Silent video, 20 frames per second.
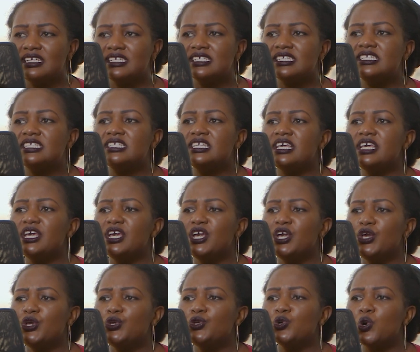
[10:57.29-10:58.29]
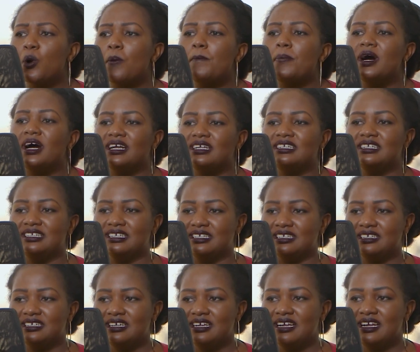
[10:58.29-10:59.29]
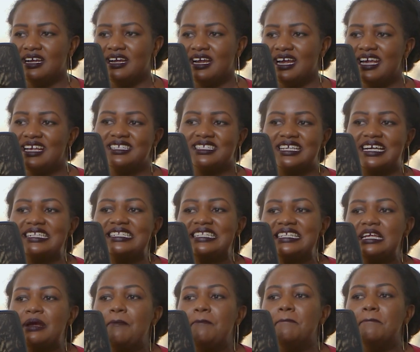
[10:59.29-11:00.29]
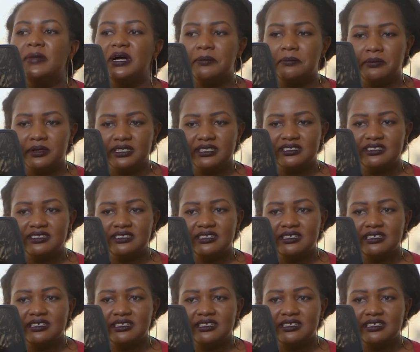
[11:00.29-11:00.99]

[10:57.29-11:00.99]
See your partner as a team member,